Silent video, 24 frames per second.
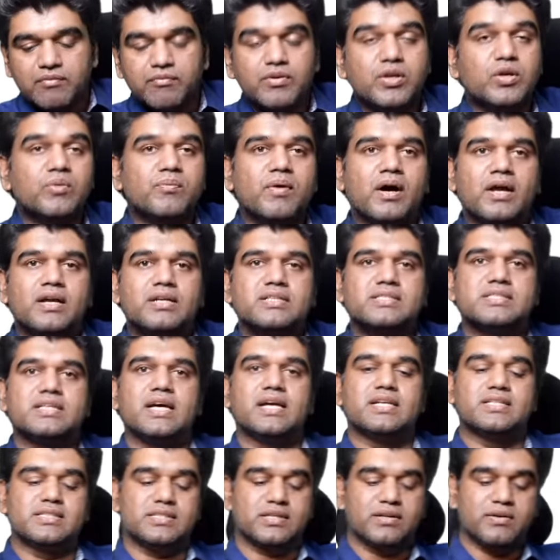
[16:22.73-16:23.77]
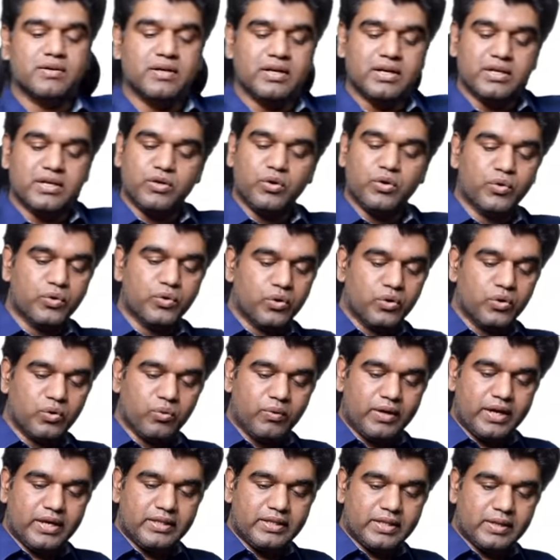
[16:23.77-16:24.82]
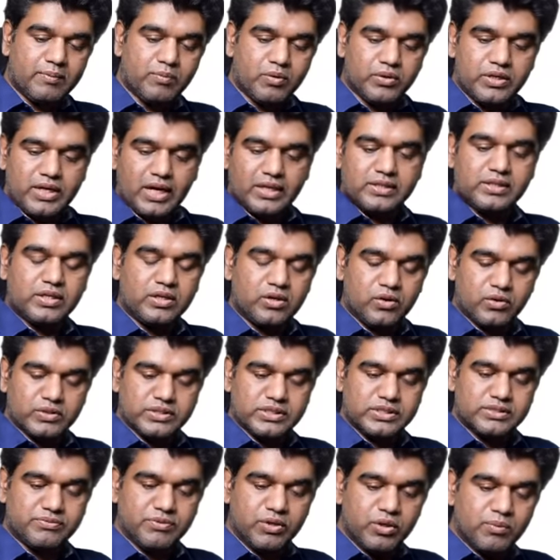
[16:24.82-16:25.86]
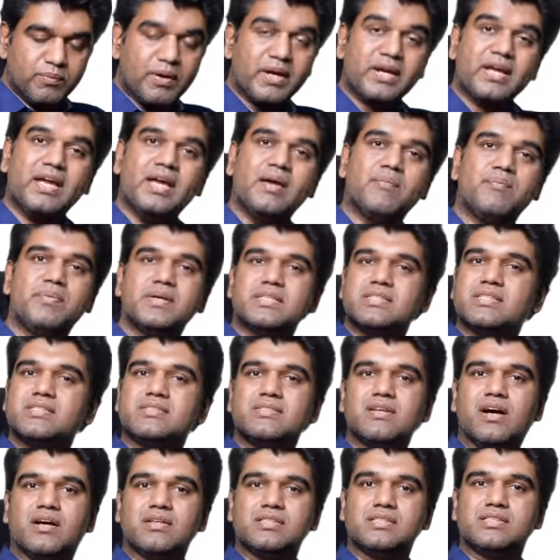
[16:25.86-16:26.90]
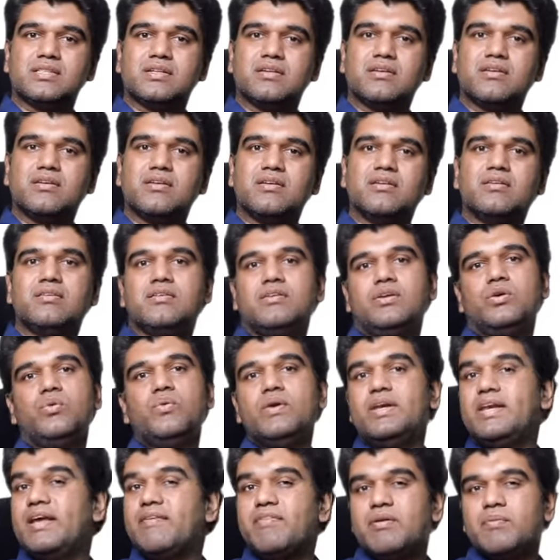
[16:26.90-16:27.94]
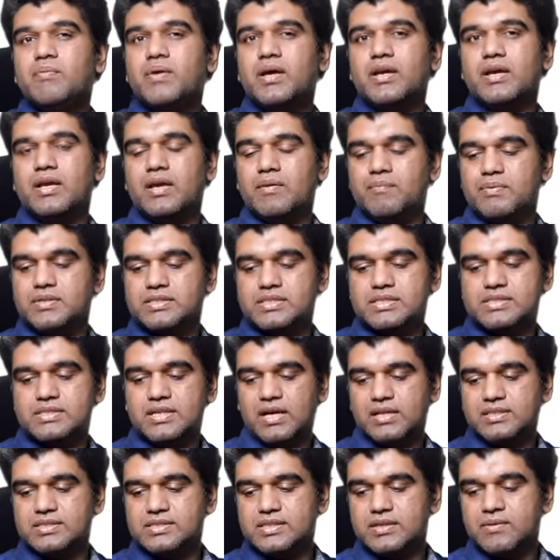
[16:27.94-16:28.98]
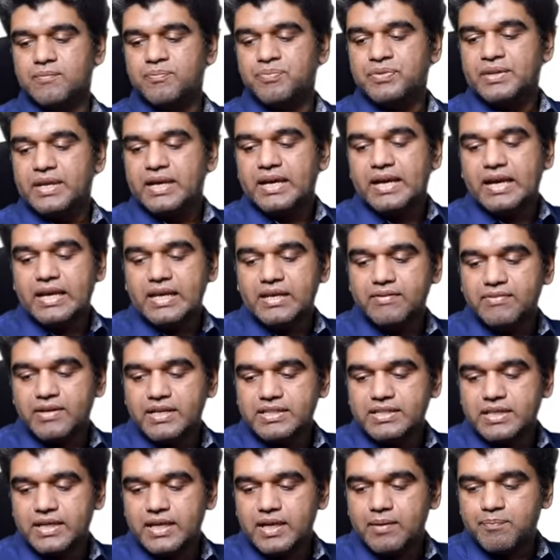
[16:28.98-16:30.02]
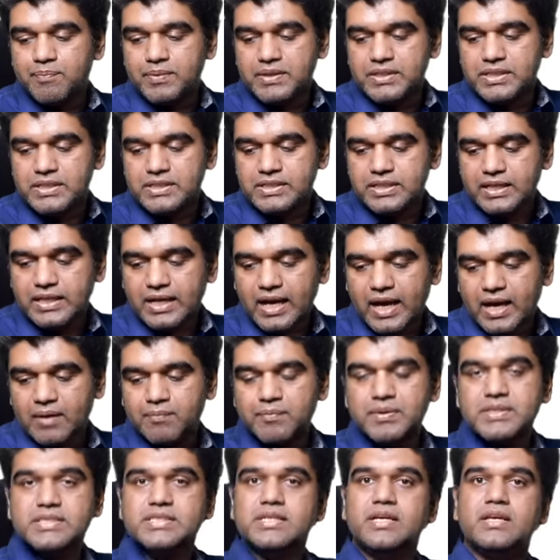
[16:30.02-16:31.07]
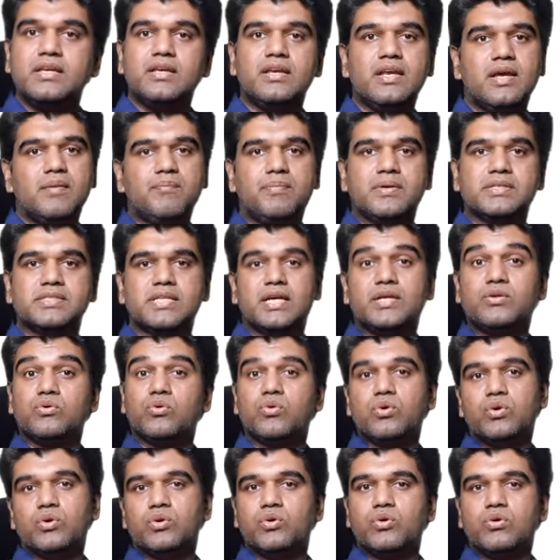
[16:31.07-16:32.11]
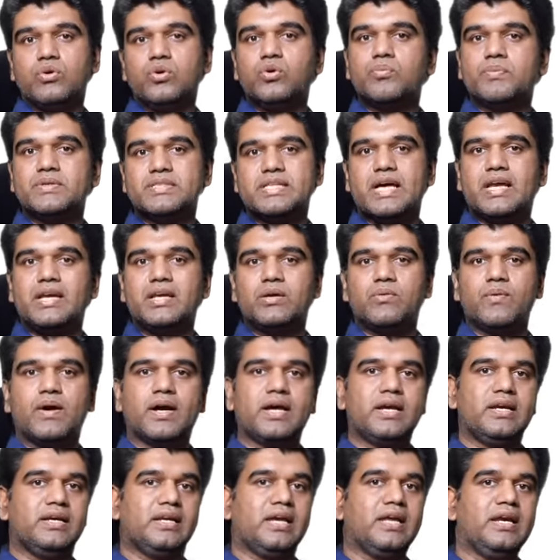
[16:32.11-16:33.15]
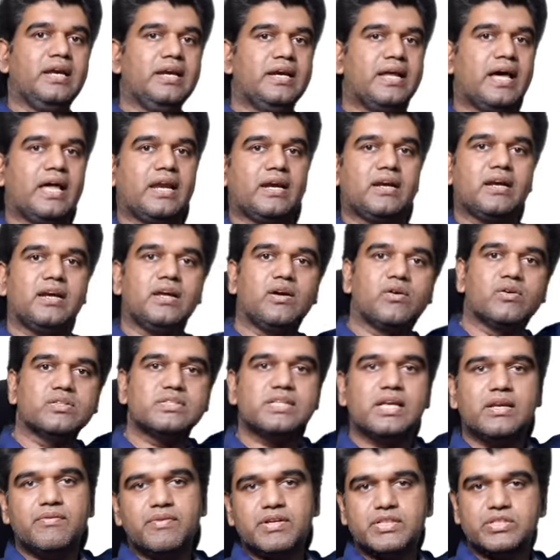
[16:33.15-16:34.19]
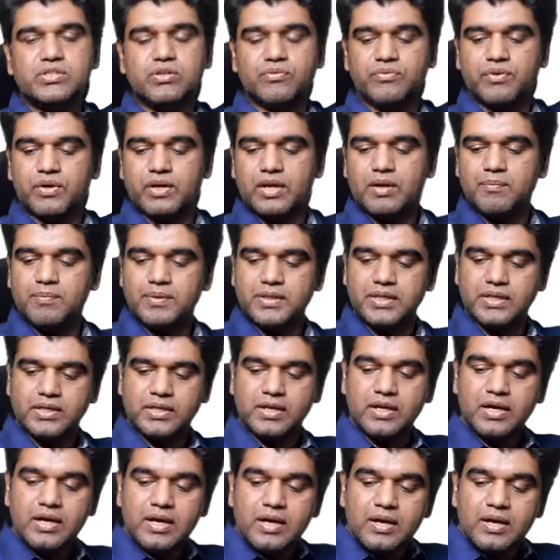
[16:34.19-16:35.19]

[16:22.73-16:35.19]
Will you mark as the answer? Now, you don't know anything about the other causes. Will you mark APS as the answer? you will never mark APS as the answer. Elevated APTT can be seen in APS. I told you, you know, lupus anticoagulant can indirectly cause elevation of your APTT.